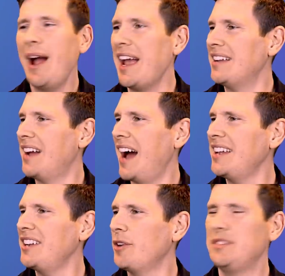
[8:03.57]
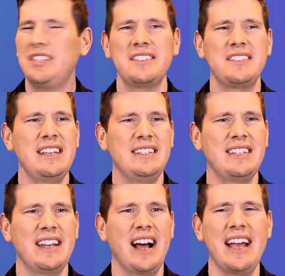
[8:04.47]
Wait, I didn't know Disney
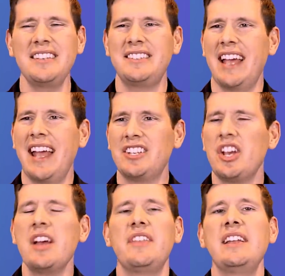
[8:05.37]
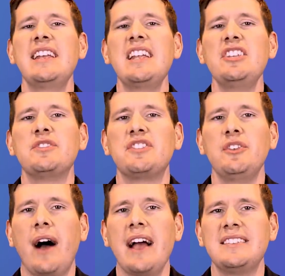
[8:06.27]
did Ice Age. They didn't used to
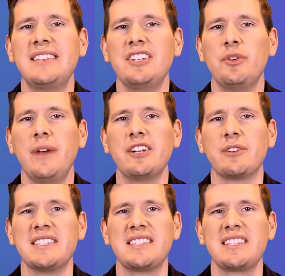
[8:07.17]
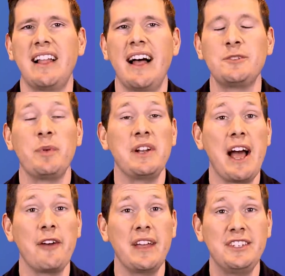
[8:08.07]
do Ice Age, you ignorant slut, but
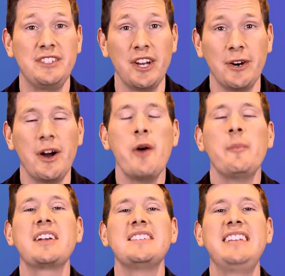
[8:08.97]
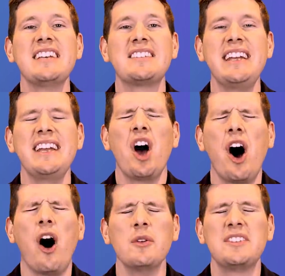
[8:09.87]
now they do because Disney
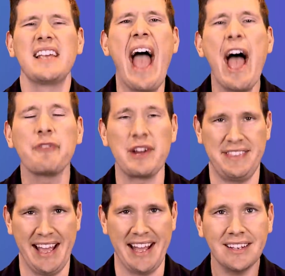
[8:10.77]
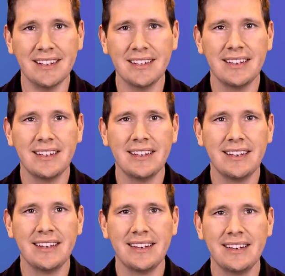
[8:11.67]
owns everything.
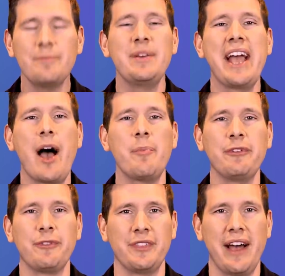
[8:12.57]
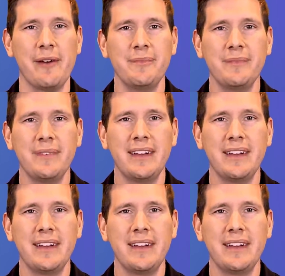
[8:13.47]
Be happy for them.